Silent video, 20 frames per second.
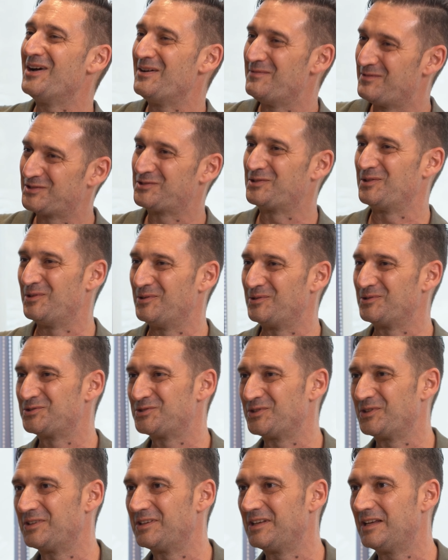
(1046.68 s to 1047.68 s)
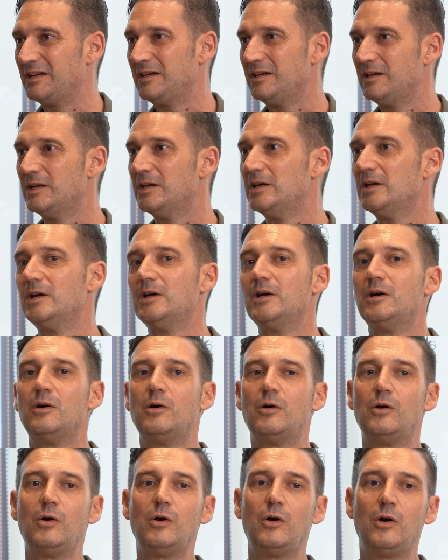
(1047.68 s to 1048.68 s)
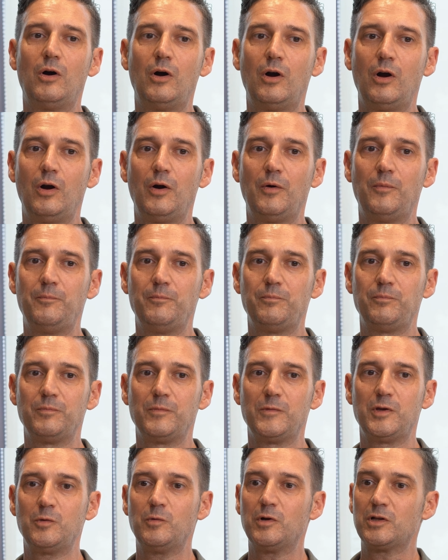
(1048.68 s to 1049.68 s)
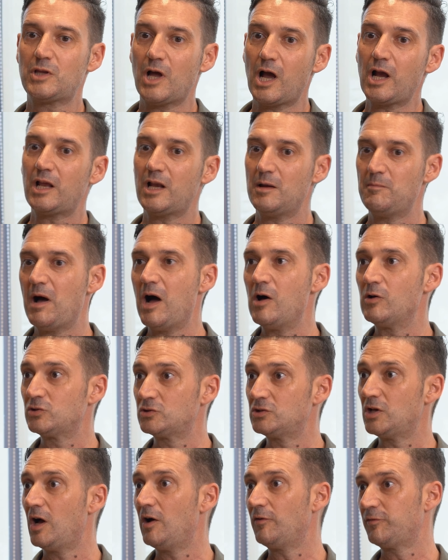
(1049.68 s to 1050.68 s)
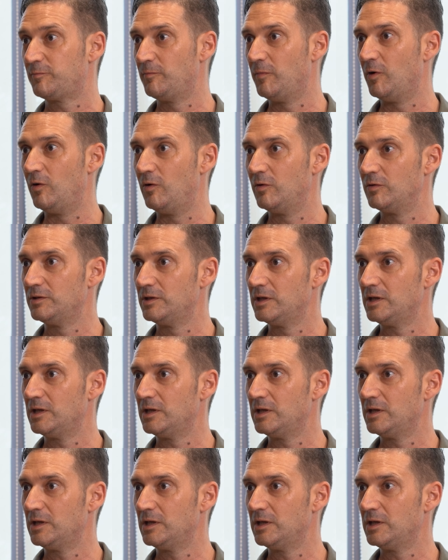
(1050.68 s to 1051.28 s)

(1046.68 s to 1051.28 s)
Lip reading: have a solution. Or you were talking about soft bone.